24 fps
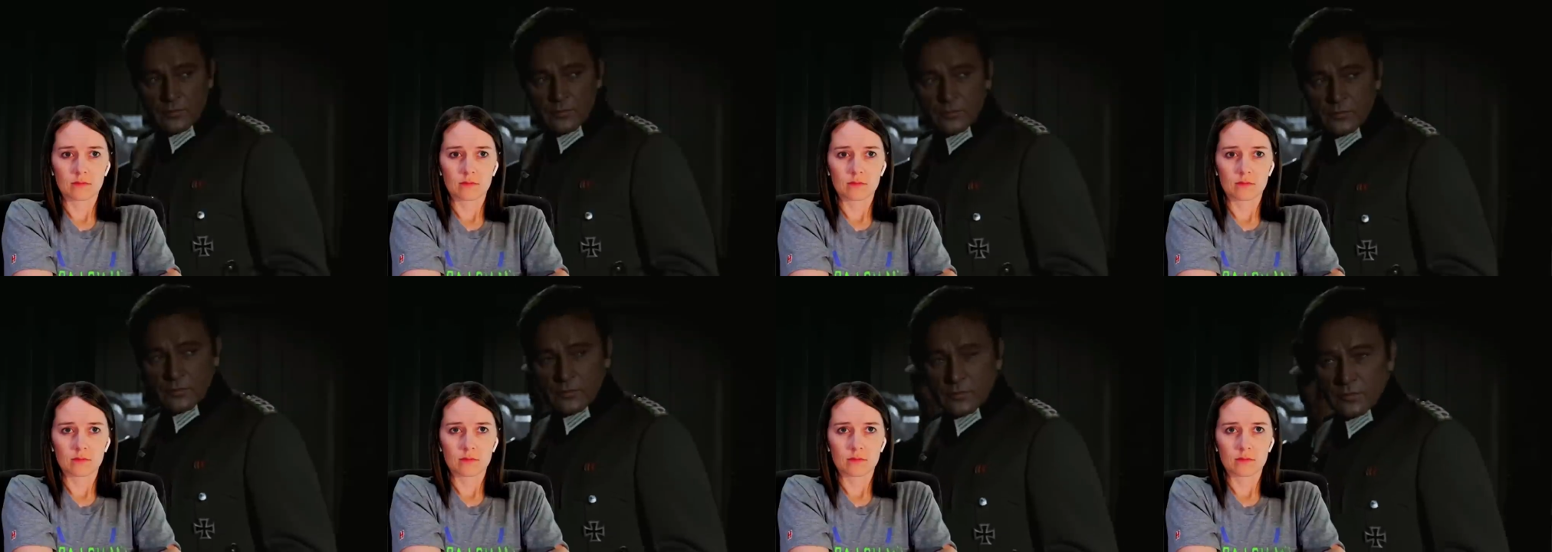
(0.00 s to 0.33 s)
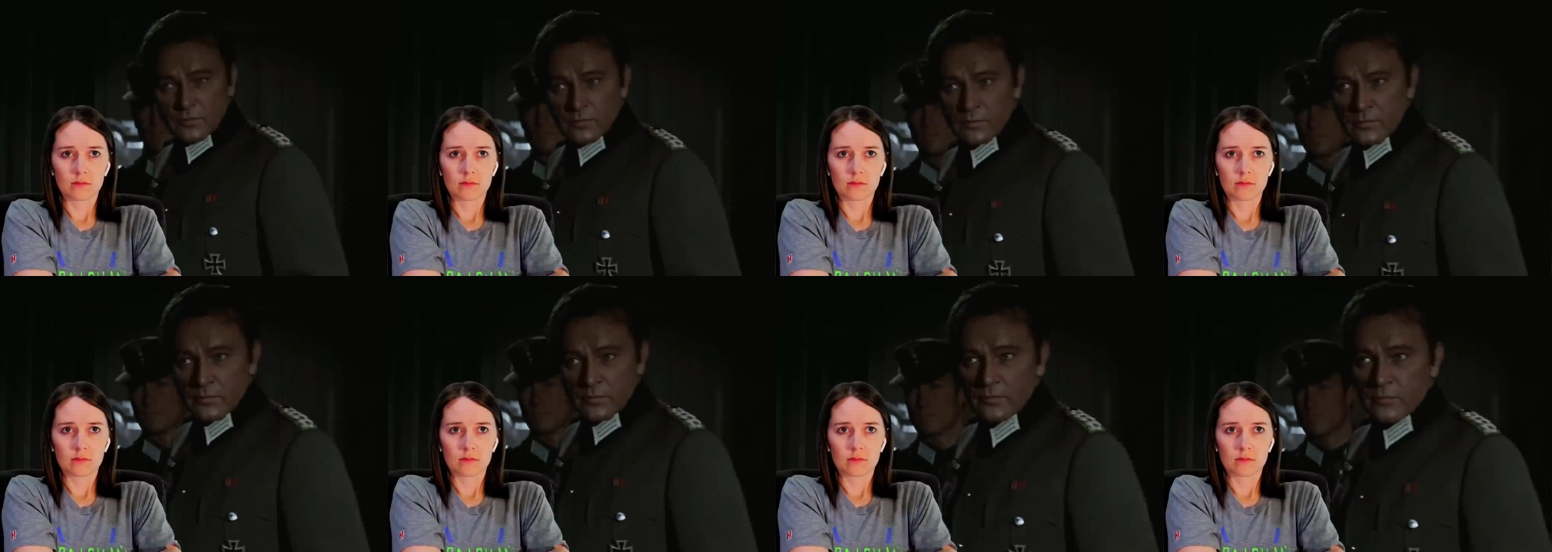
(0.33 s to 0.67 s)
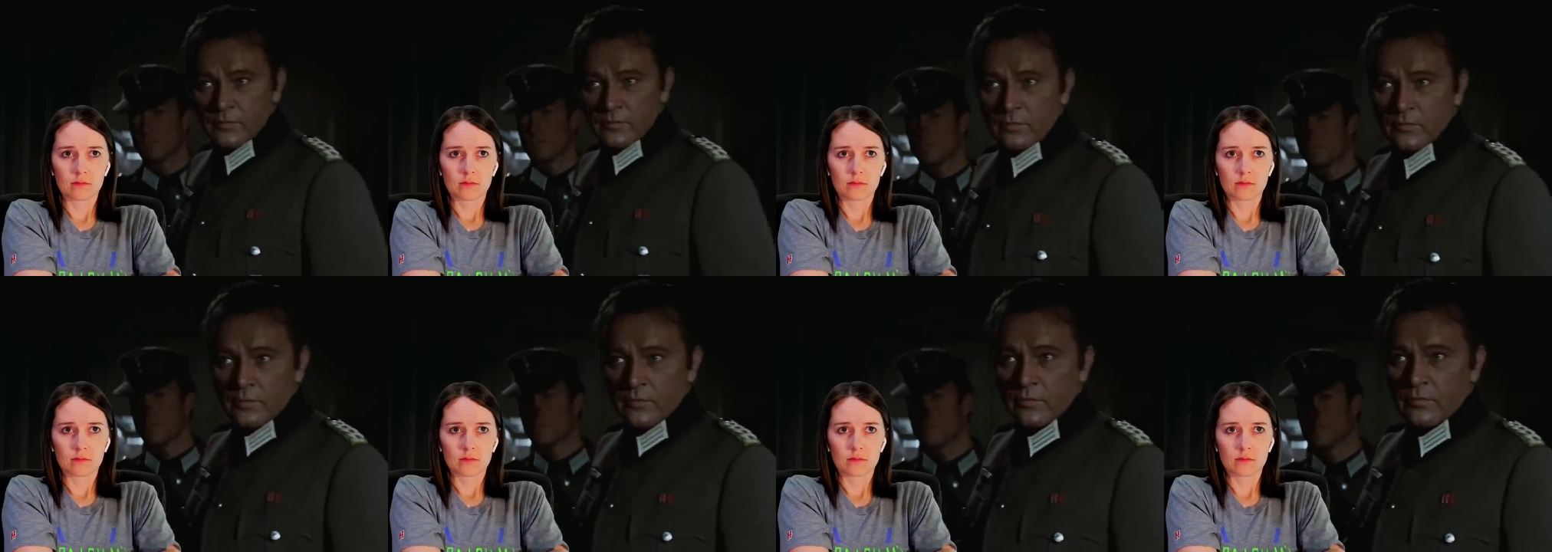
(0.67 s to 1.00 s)

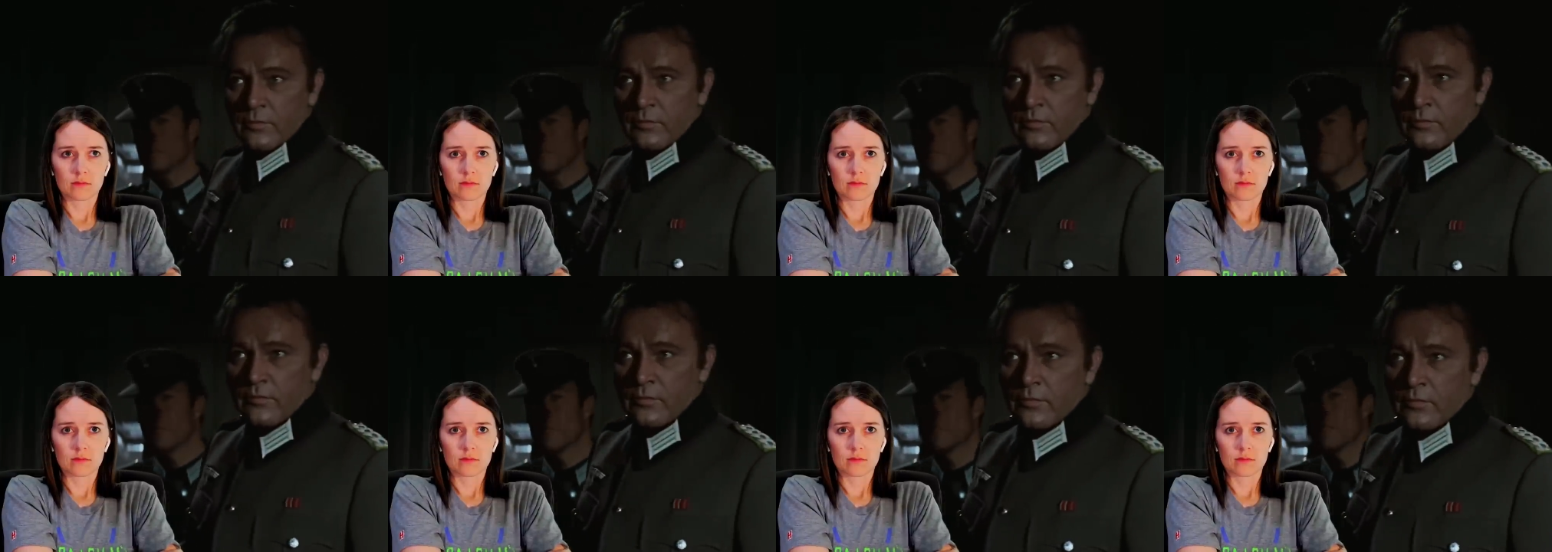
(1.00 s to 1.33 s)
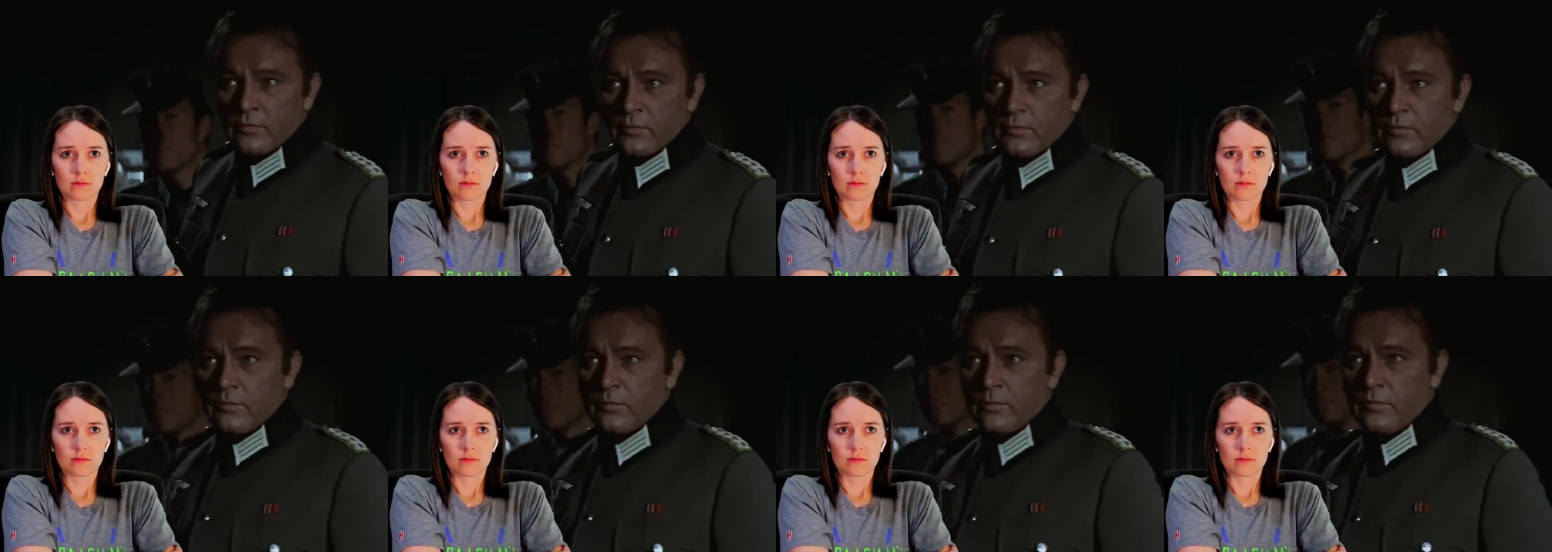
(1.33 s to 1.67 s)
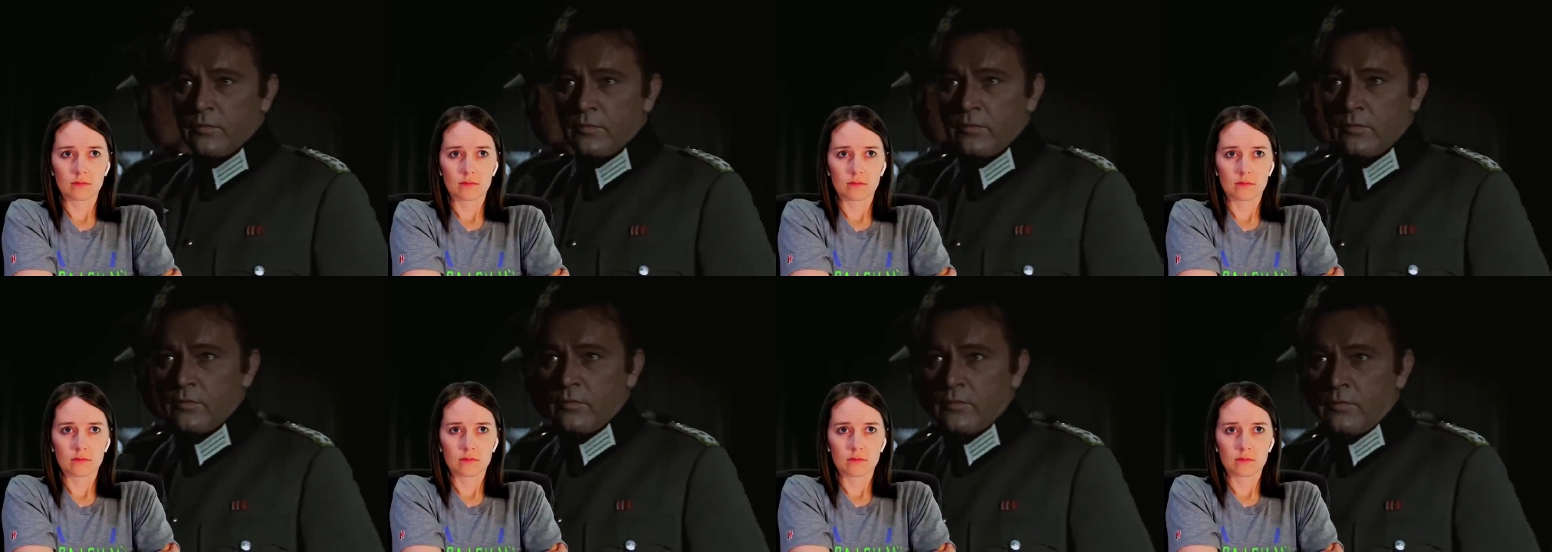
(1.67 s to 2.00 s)

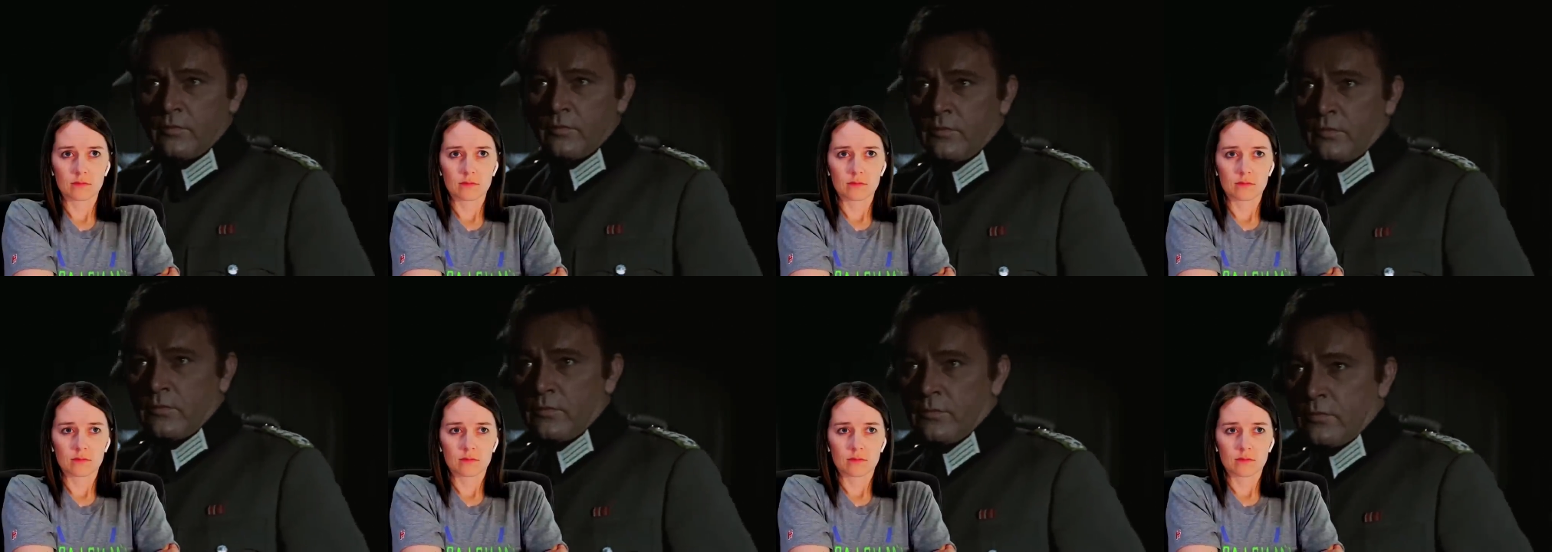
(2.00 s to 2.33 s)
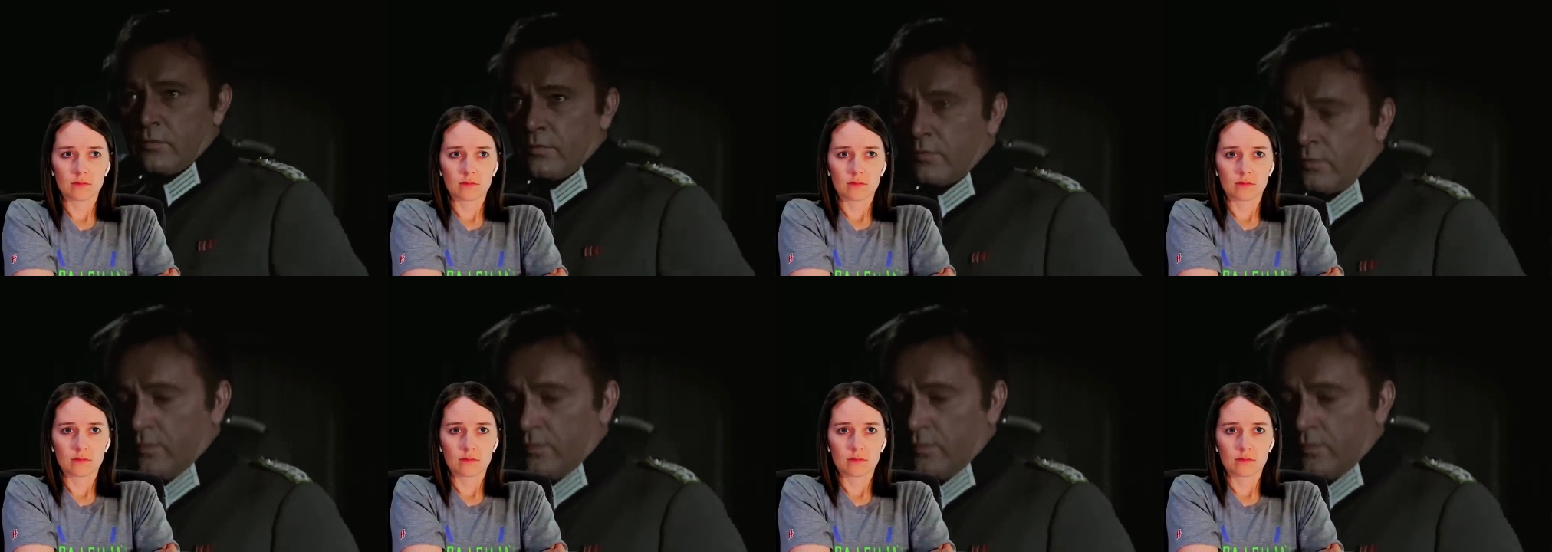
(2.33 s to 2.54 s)
Nobody speaks.